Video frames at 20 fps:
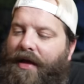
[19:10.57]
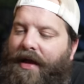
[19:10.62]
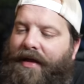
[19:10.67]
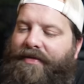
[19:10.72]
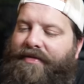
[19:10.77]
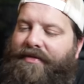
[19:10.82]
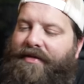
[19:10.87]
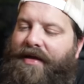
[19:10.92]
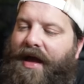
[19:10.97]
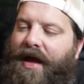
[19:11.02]

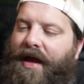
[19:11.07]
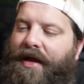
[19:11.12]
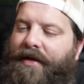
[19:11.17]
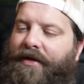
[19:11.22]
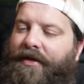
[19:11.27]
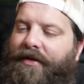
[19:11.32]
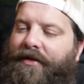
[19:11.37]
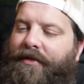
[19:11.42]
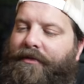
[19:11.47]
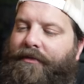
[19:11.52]
It's kind
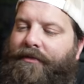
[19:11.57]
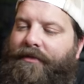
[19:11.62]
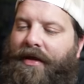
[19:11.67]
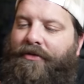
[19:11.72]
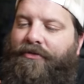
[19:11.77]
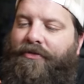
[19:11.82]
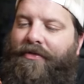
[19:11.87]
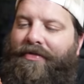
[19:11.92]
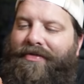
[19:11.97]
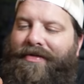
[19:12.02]
of
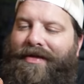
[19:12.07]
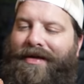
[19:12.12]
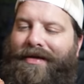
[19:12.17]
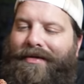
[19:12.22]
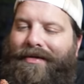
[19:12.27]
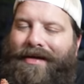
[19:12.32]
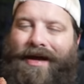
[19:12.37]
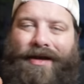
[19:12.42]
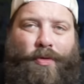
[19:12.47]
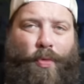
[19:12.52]

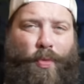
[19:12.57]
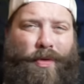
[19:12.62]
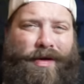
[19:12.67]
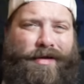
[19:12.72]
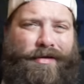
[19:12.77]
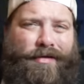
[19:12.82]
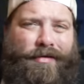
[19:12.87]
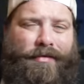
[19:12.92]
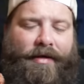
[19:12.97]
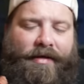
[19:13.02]
interesting, kind of
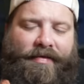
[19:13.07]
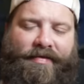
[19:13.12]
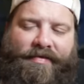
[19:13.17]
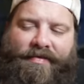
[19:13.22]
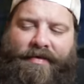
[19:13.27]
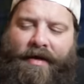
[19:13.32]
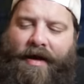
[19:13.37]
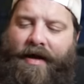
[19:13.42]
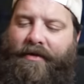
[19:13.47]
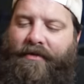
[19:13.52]
weird. It's
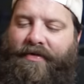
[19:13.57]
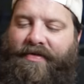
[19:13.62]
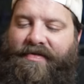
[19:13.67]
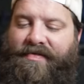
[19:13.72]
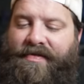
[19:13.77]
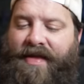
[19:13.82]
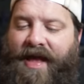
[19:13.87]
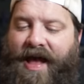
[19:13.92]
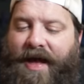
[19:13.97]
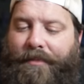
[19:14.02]
not
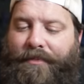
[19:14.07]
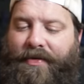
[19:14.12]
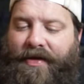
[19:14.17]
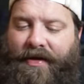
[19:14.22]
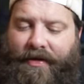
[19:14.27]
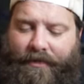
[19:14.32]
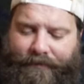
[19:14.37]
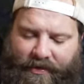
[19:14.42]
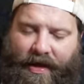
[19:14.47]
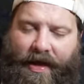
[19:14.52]

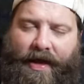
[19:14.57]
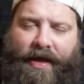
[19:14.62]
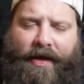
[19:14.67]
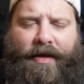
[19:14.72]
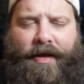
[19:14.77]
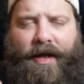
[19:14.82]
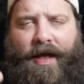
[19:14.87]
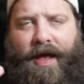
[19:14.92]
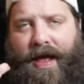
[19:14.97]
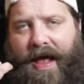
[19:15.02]
snappy
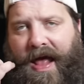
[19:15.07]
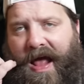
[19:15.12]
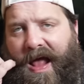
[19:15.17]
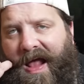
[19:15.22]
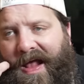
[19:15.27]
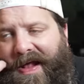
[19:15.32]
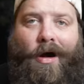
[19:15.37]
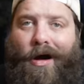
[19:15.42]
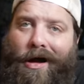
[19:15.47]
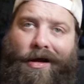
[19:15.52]
like
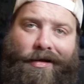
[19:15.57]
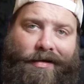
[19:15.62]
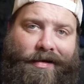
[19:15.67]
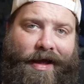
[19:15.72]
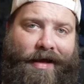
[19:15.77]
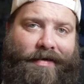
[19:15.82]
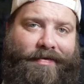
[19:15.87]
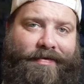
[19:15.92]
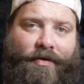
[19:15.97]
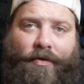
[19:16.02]
a hog
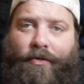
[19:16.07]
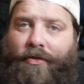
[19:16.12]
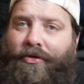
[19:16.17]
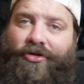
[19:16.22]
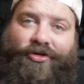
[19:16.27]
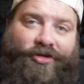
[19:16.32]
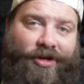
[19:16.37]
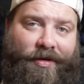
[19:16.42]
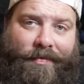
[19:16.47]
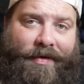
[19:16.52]
casing or a
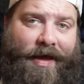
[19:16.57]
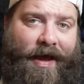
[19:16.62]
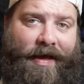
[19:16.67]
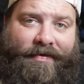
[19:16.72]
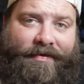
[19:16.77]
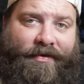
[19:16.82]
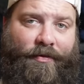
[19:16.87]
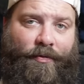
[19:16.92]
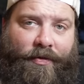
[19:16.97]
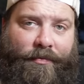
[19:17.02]
sheep
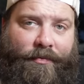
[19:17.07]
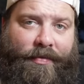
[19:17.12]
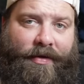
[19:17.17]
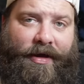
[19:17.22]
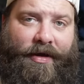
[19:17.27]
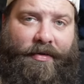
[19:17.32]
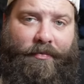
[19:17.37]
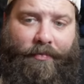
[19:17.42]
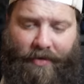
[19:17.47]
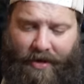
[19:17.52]
casing would
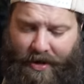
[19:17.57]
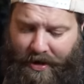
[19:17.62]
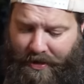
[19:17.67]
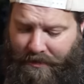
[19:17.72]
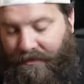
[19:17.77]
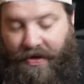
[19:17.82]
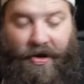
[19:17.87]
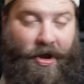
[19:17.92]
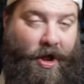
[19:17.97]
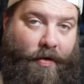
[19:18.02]
be,
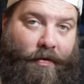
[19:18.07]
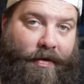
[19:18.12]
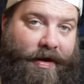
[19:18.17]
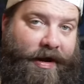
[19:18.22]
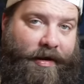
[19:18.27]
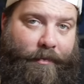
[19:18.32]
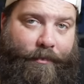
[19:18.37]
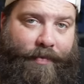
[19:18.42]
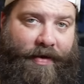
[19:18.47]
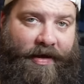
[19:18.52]
but you know,
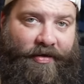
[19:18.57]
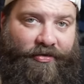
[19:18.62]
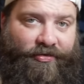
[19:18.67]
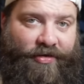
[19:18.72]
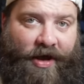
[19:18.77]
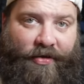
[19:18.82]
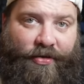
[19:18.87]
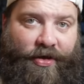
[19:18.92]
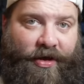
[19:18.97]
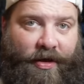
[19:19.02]
in a pinch,
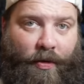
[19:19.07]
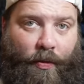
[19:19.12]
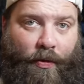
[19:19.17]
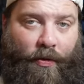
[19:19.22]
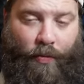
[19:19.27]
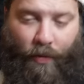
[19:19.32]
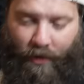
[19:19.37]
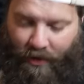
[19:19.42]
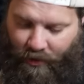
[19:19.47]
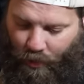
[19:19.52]
I think it
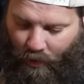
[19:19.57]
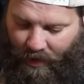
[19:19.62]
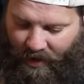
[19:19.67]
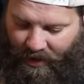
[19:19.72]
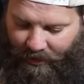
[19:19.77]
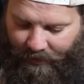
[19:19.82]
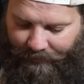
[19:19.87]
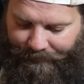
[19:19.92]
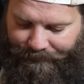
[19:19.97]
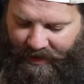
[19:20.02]
would work
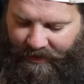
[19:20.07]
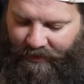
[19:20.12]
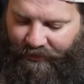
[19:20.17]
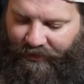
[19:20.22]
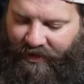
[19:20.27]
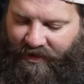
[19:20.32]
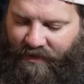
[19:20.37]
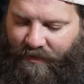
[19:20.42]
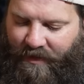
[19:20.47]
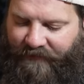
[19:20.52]
well. I don't
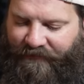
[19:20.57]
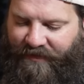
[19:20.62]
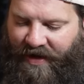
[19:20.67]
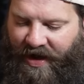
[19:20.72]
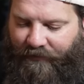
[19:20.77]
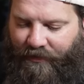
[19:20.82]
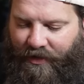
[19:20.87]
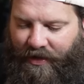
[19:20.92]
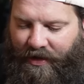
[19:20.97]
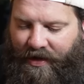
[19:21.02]
think it's my
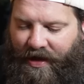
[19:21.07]
favorite.